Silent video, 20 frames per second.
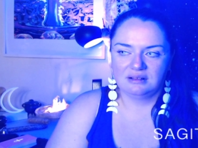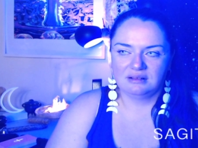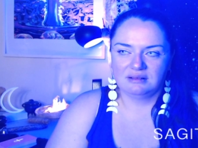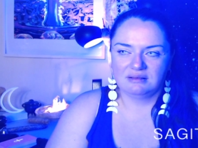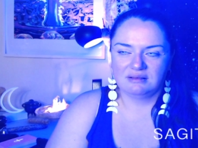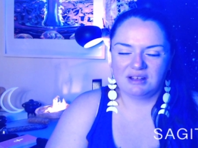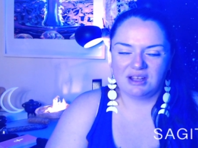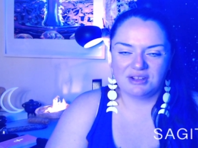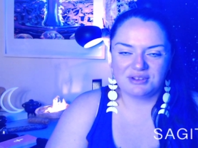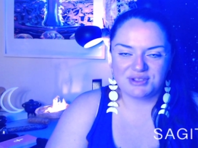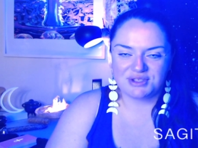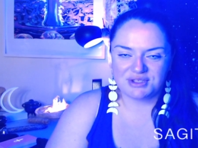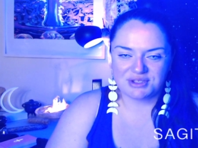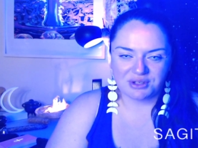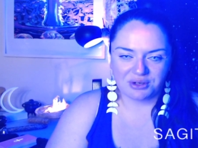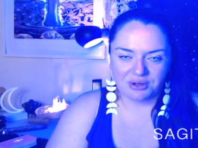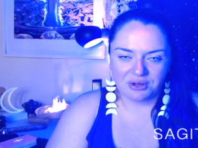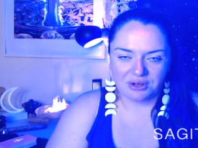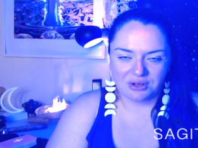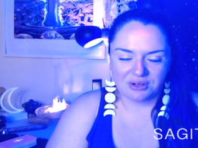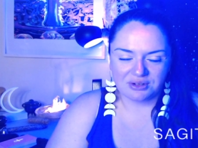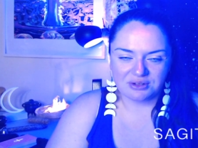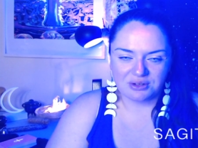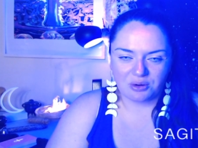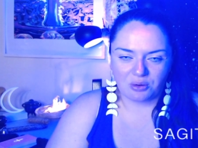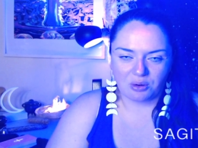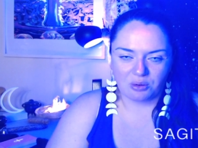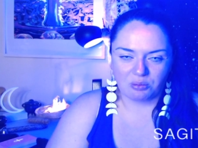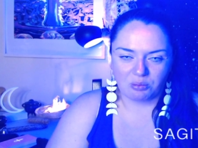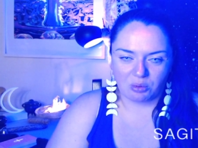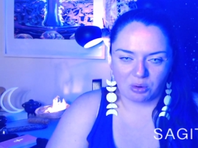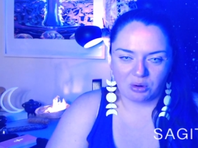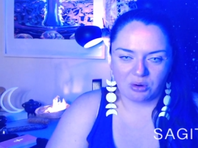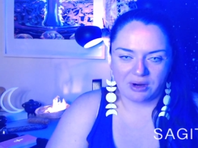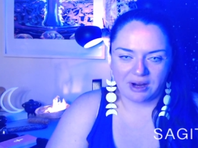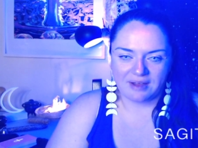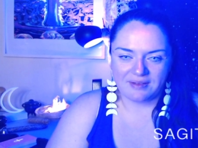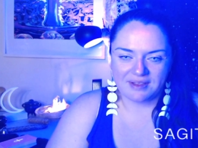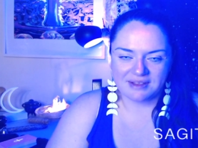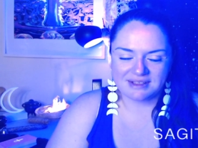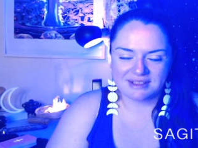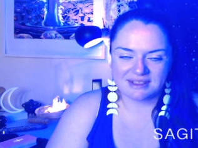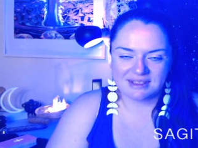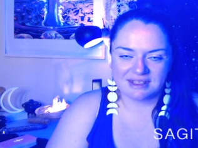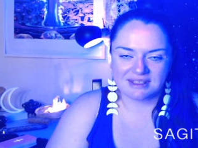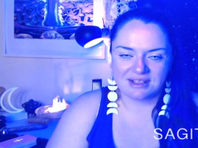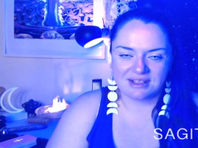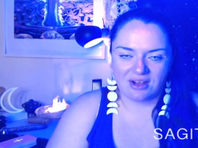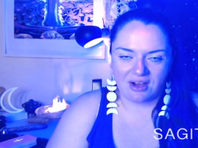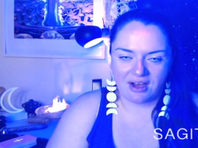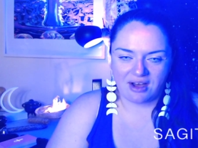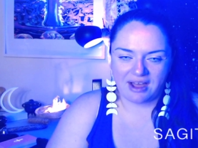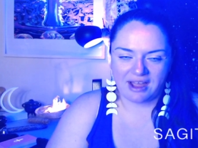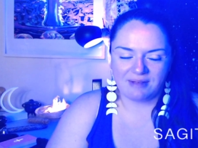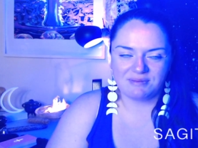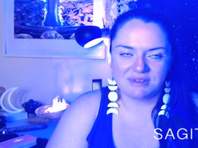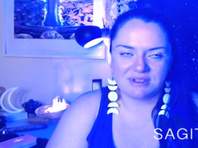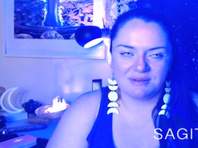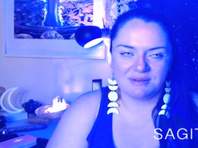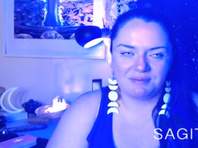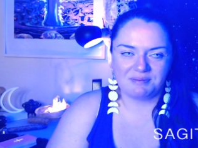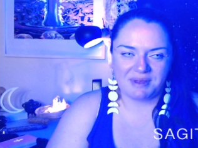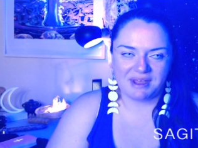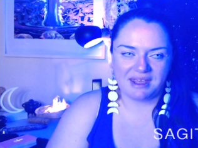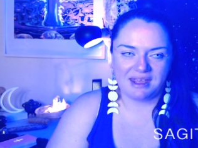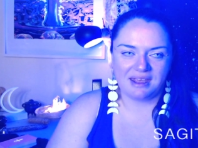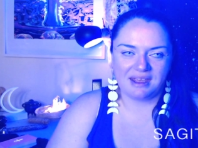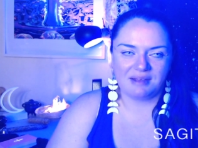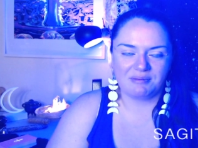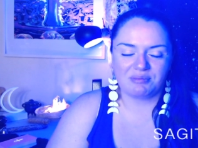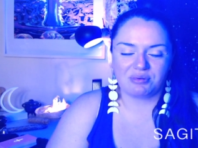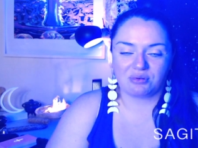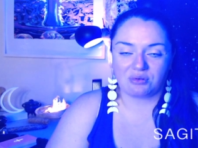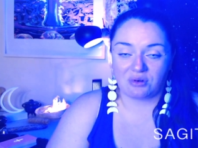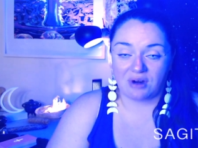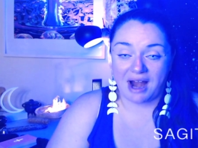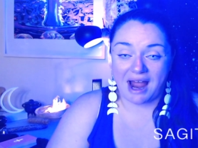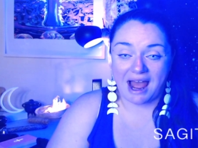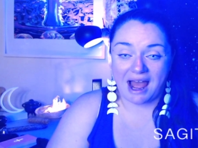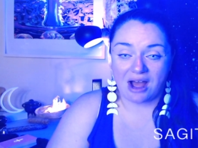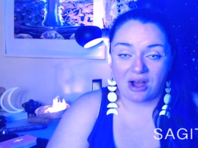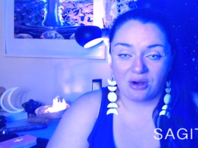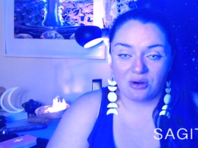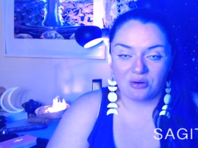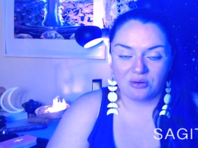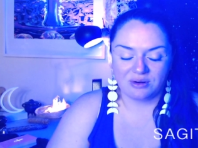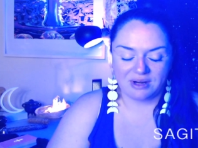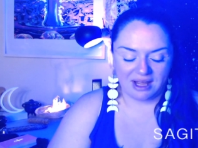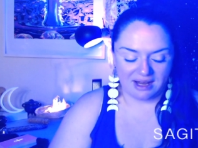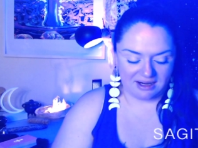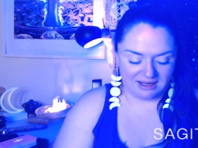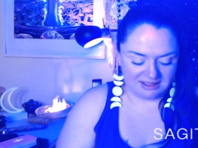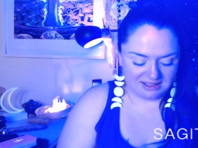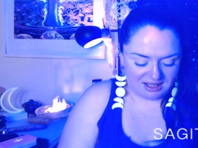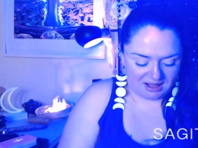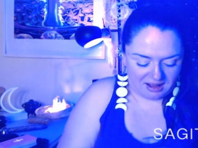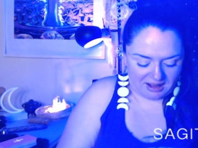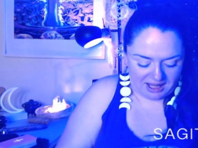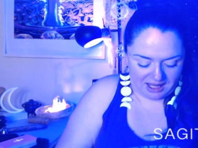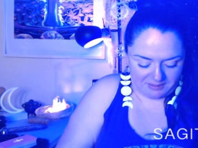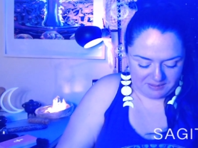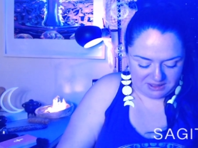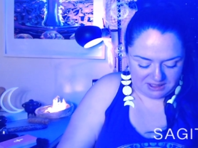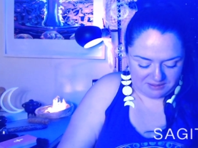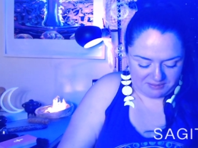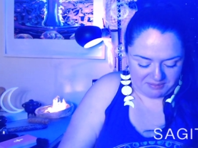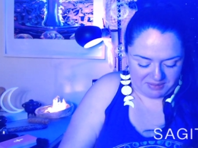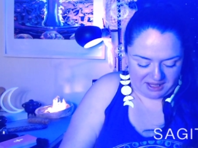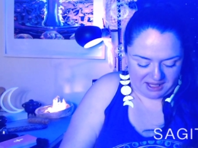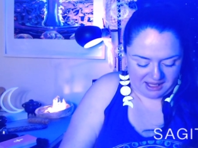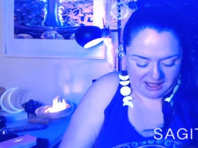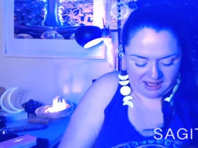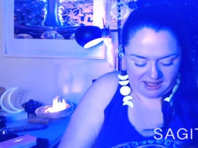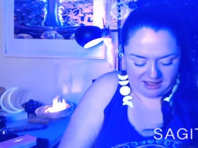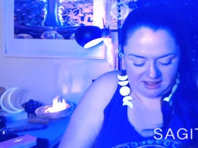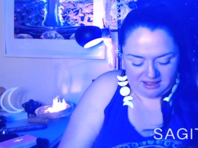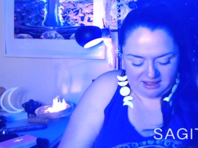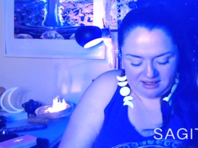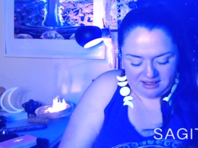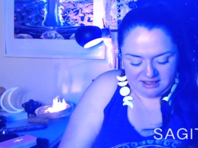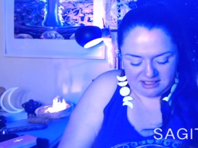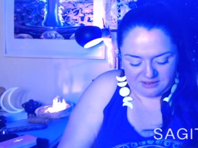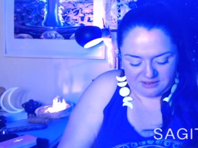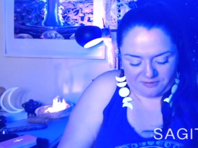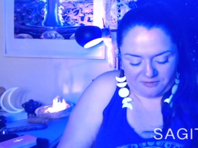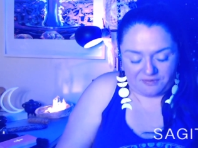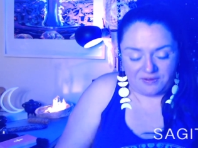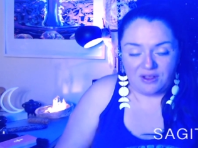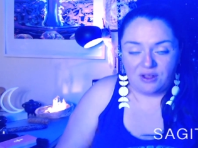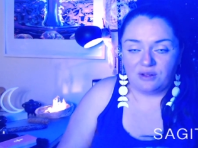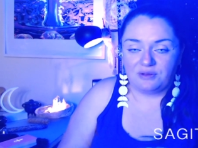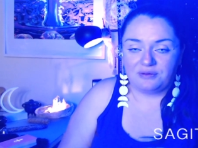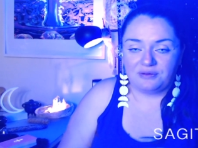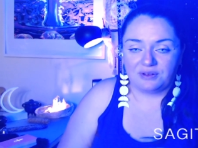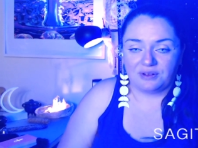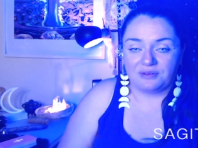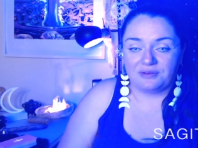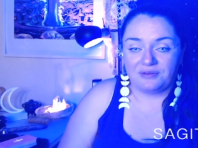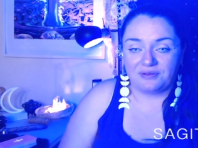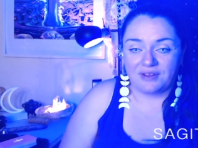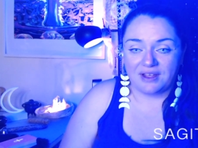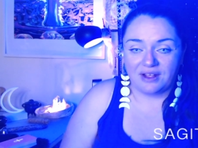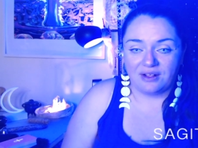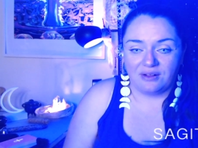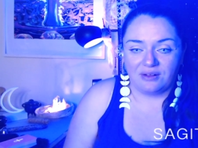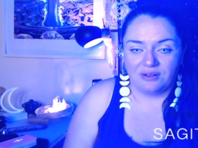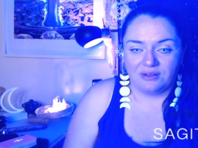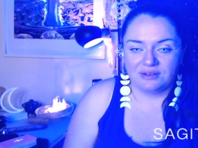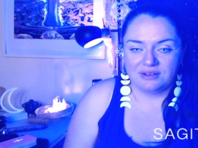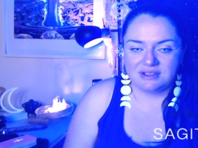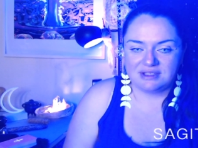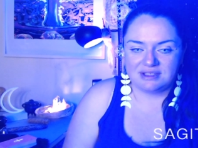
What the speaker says: concerned or worried. This is a time to be proud and a time to be, to feel fulfilled